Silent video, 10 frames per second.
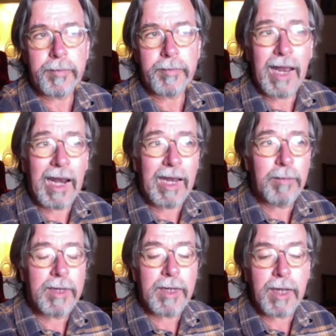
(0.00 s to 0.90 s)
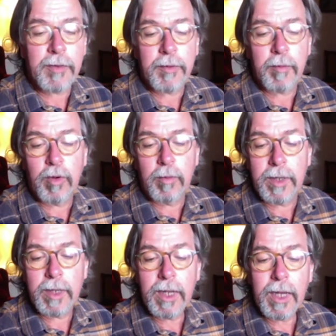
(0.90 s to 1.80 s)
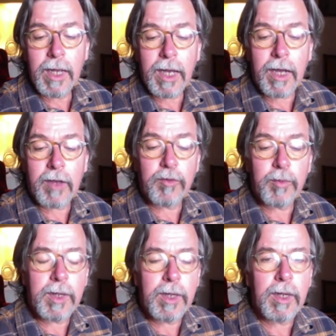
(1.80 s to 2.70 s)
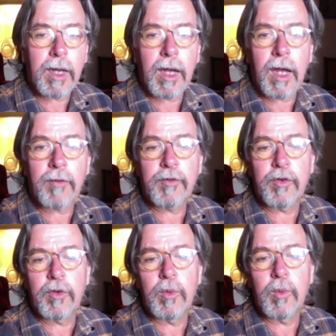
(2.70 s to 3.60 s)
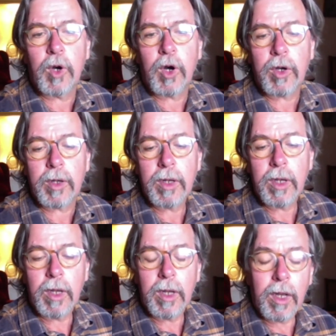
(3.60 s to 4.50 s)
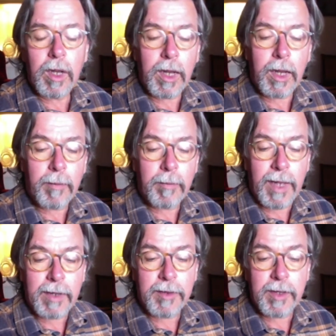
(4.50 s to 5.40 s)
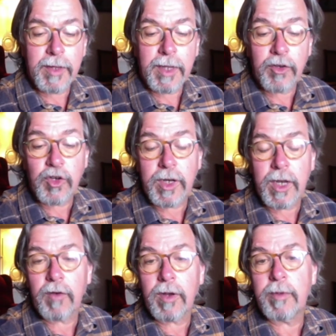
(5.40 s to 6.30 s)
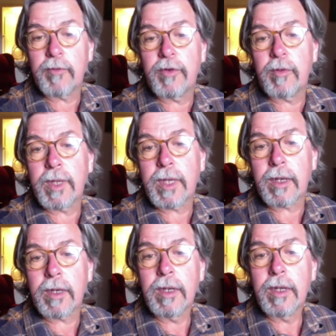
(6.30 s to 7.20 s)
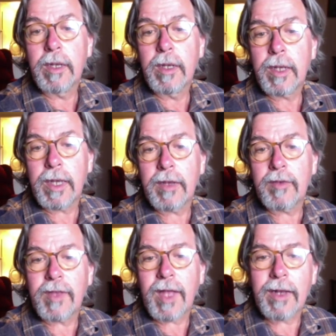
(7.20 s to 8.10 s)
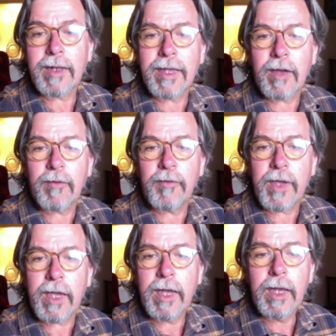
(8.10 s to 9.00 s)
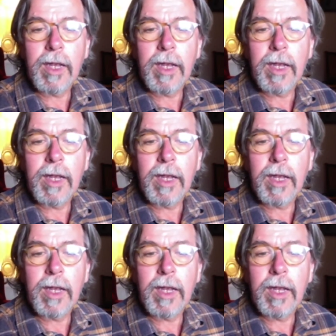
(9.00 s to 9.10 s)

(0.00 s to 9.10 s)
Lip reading: limited at the moment, as we have to do work in the kitchen area before we can start cafe.